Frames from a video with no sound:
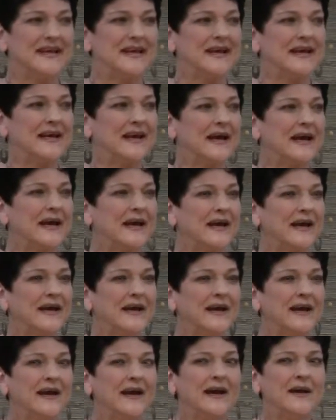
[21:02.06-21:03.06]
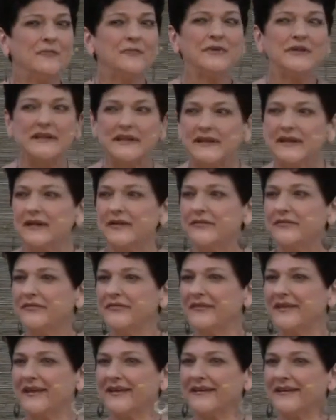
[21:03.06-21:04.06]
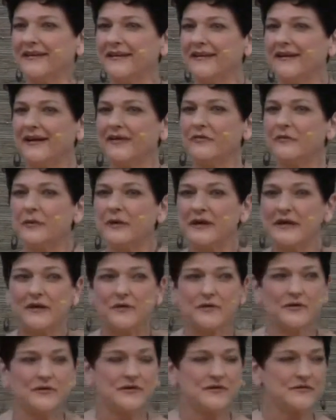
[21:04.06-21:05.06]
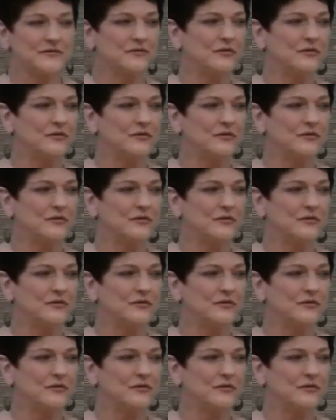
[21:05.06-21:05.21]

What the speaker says: And I believe that everyone here in this